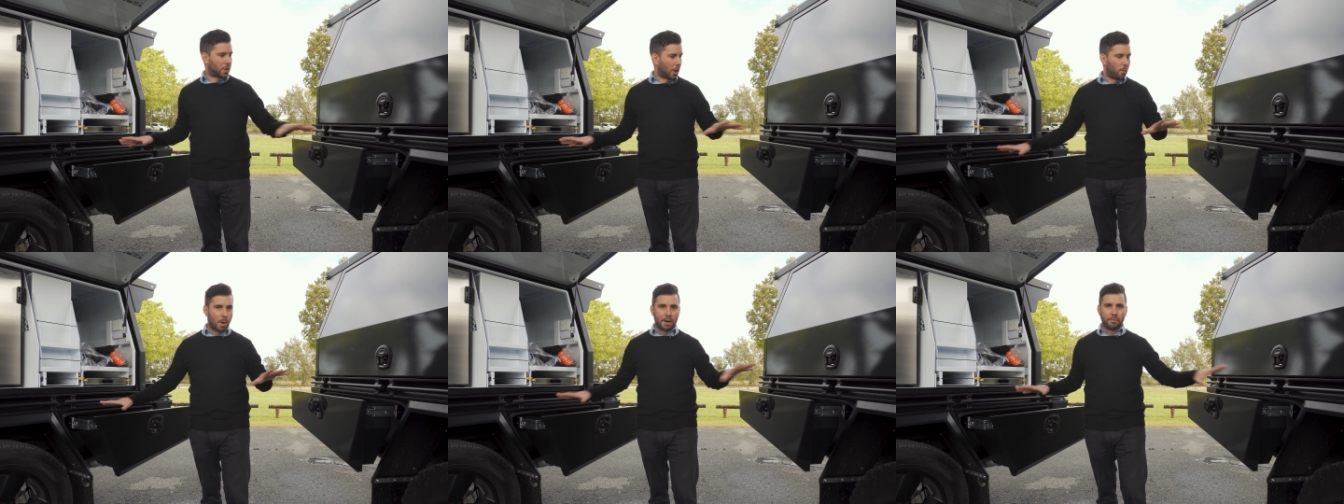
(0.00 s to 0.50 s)

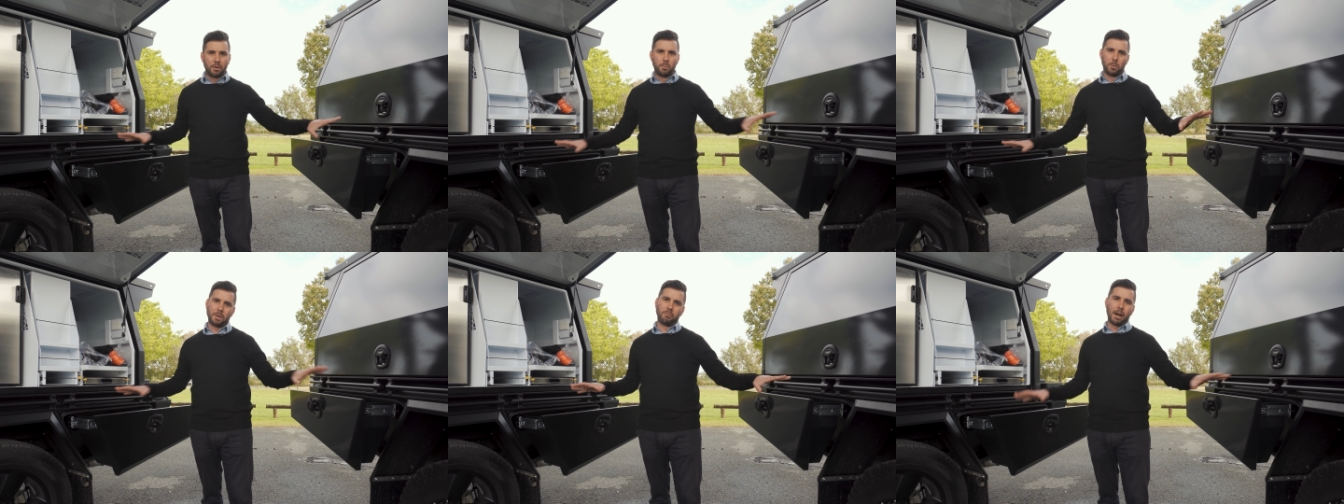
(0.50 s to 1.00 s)
so one of them
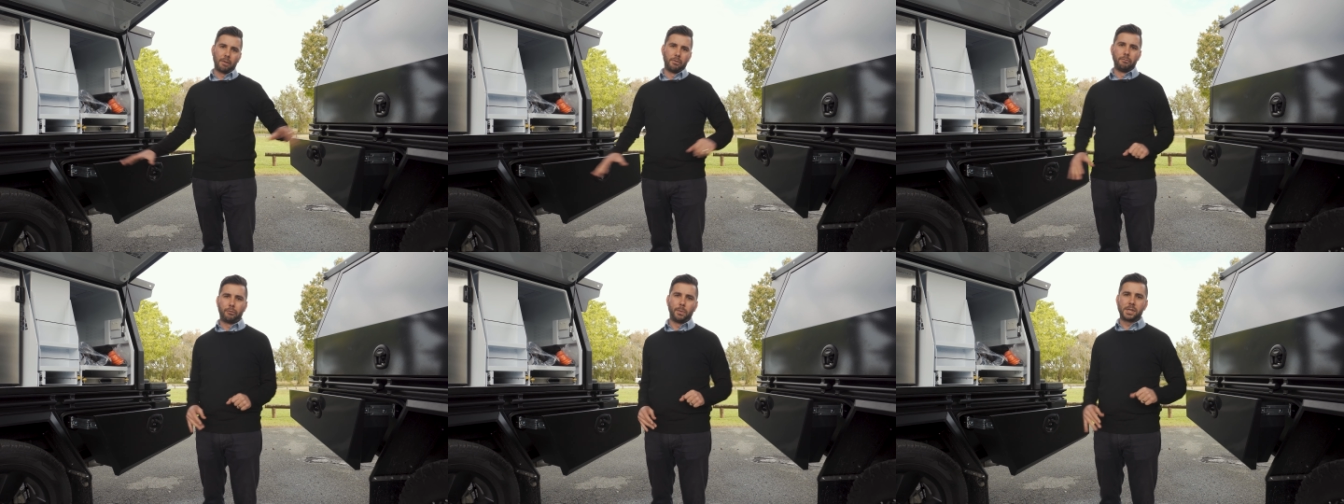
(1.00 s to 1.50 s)
will be
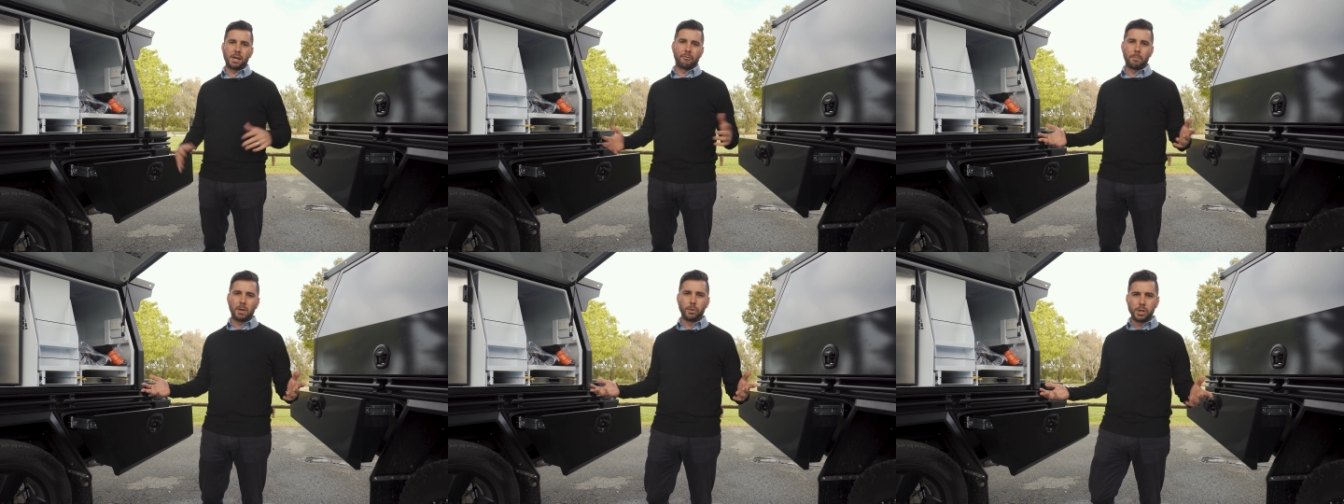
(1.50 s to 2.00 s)
relevant for
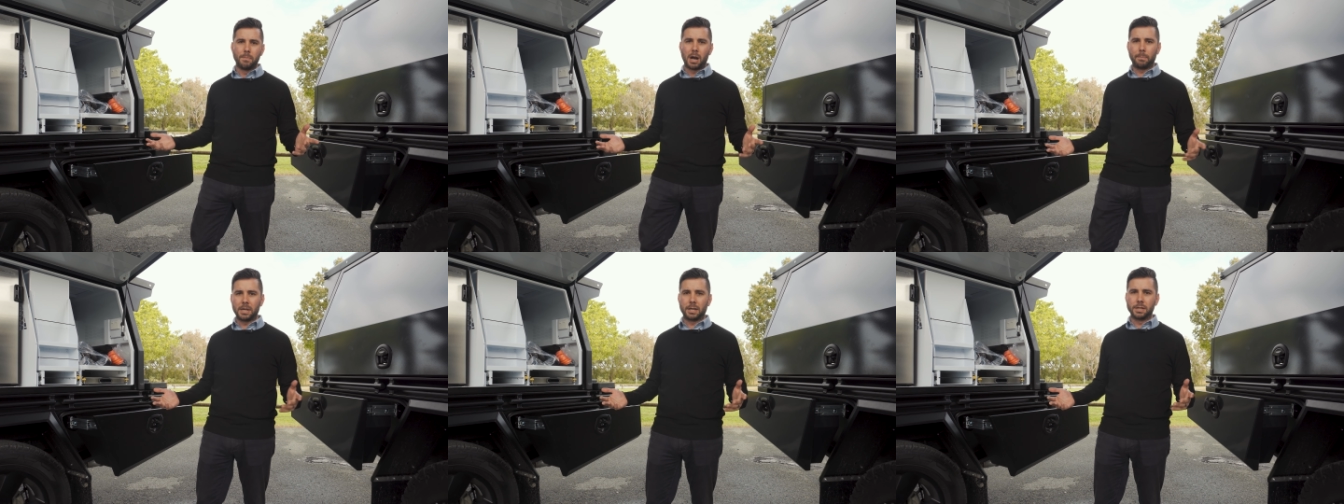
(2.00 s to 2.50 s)
whichever build you
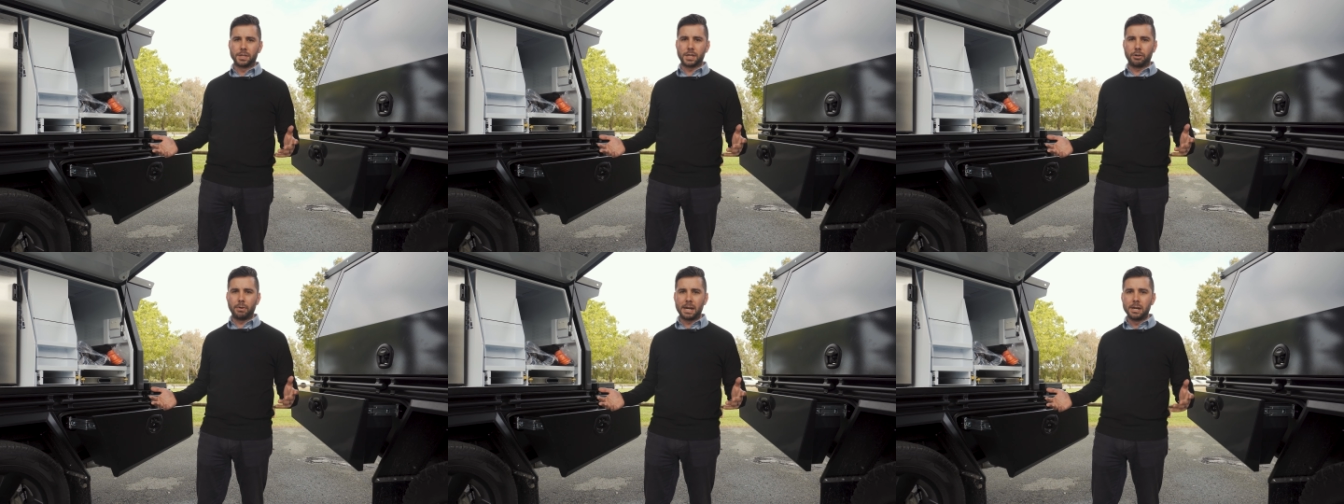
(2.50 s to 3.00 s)
might be
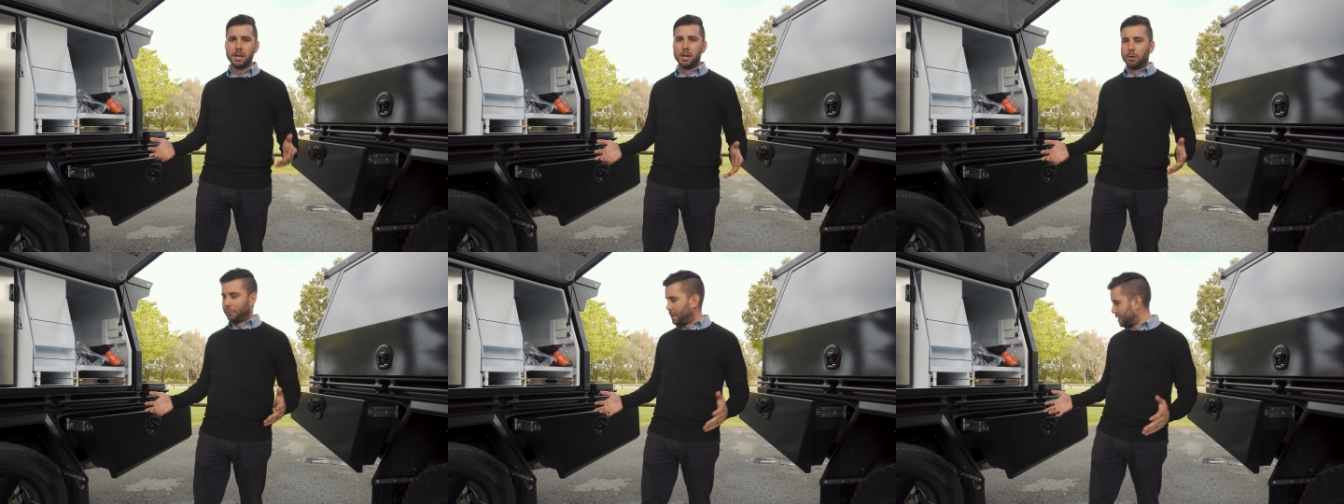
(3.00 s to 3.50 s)
considering.
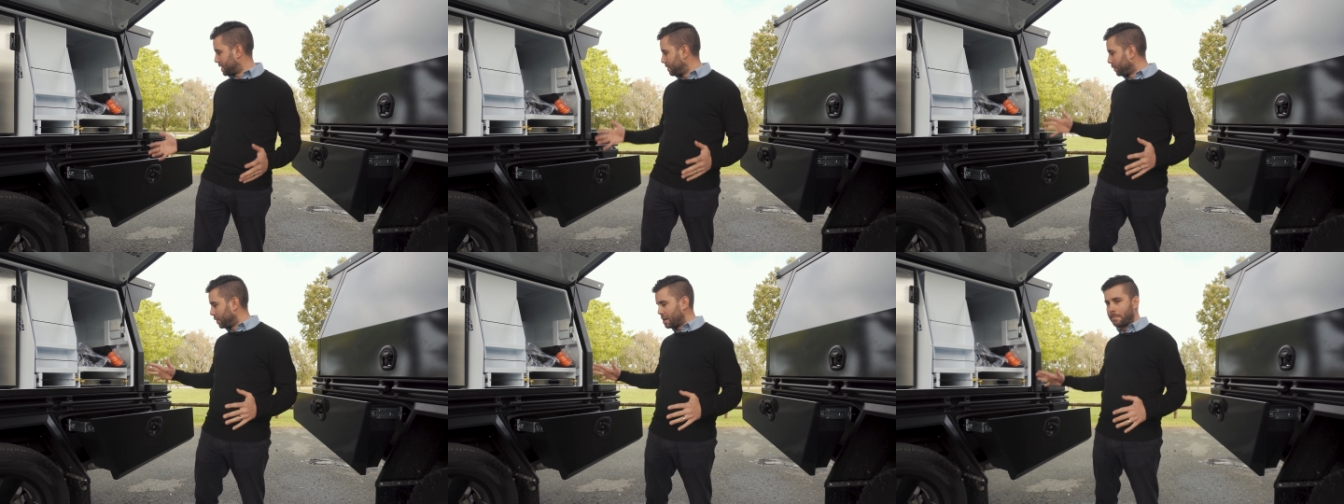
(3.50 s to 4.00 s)
Firstly,
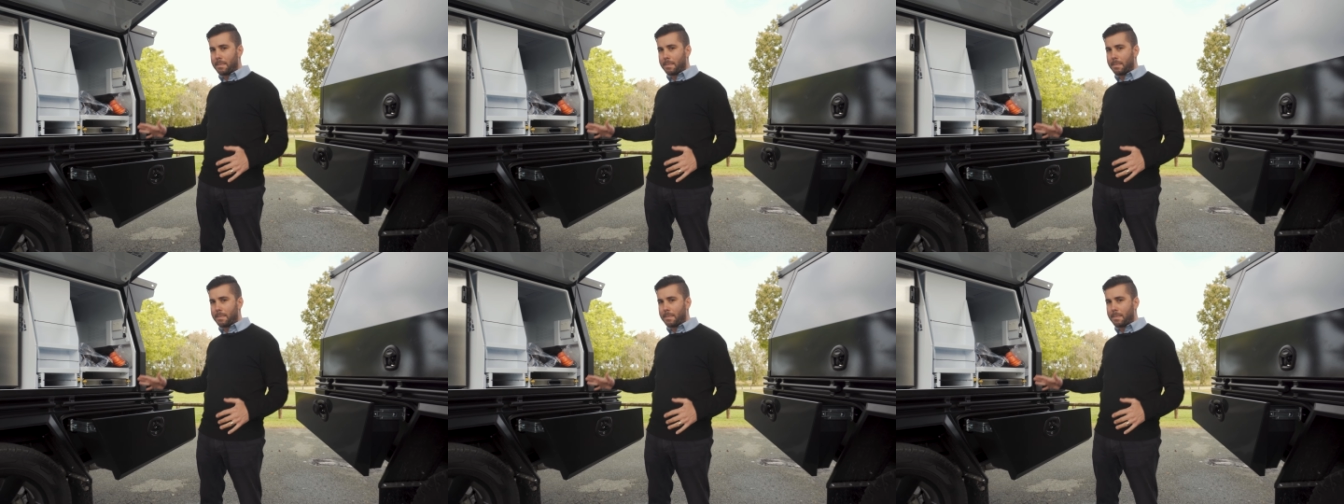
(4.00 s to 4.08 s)
we've got the